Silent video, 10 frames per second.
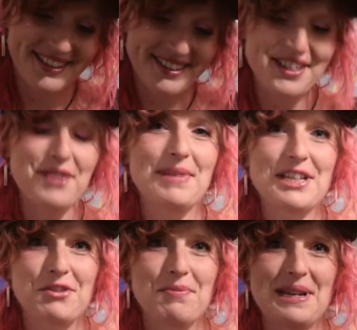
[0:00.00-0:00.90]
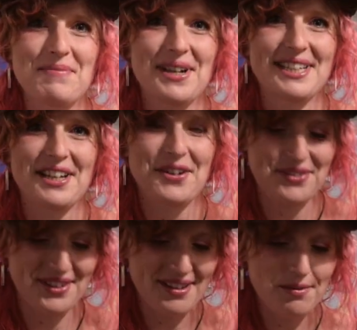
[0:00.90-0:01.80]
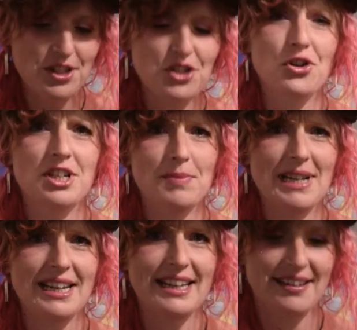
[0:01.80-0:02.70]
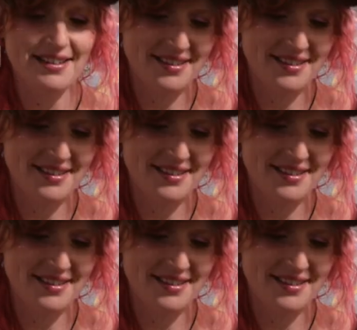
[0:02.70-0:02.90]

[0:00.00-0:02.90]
Don't mean to repeat myself. Just trying to be clear.